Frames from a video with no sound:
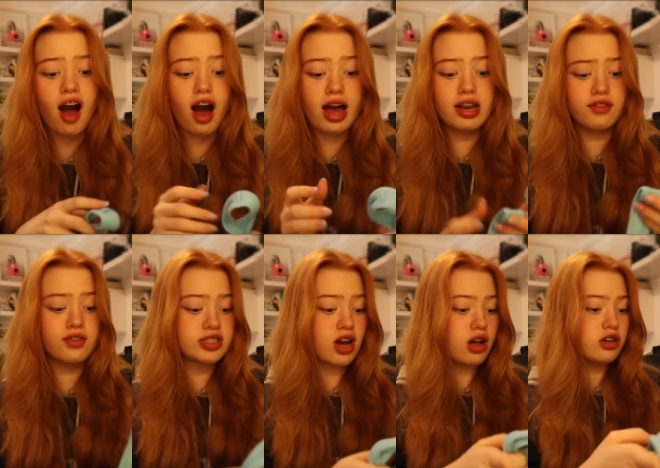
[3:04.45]
I love
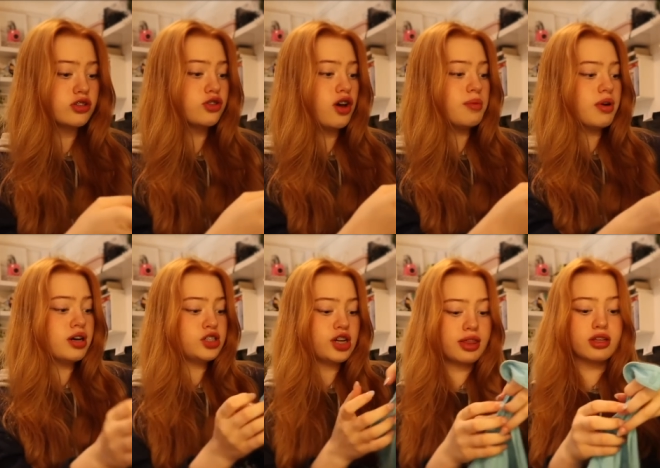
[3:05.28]
this colour so
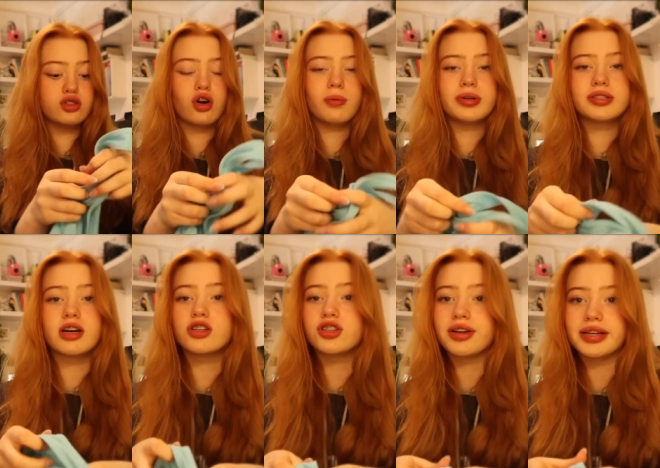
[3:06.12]
much, and the top is
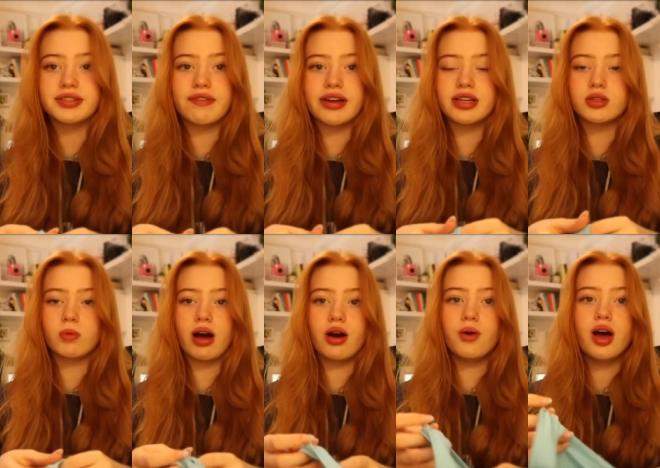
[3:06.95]
such a nice fit as
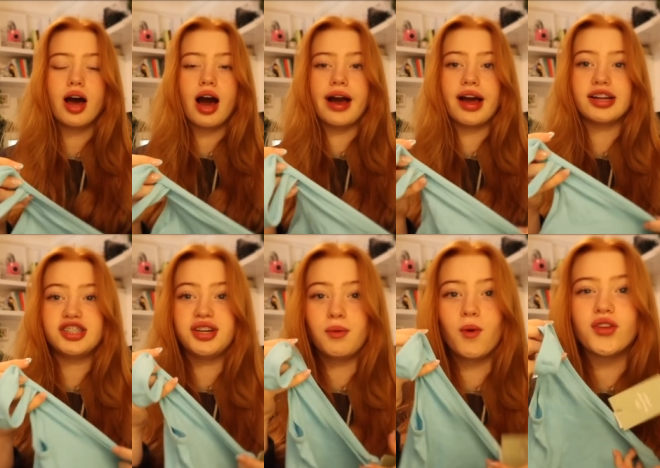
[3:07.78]
well. I
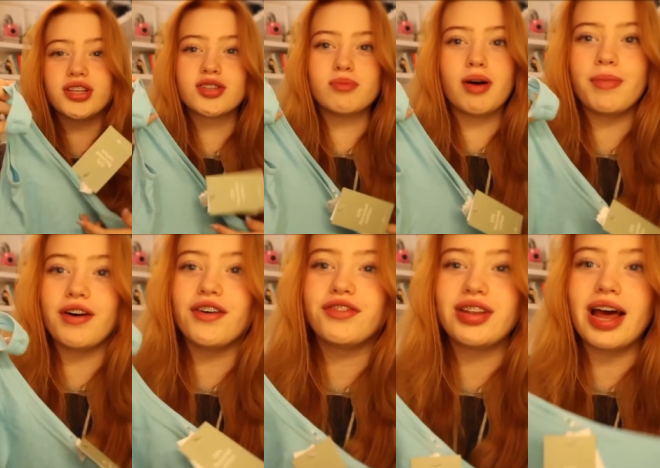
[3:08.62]
actually wore this on my
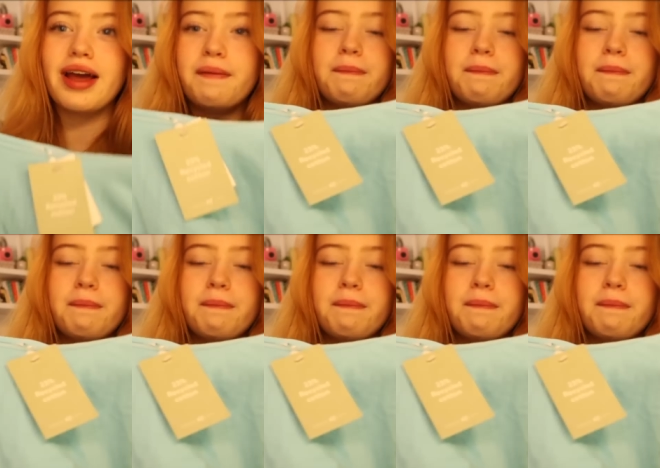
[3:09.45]
birthday.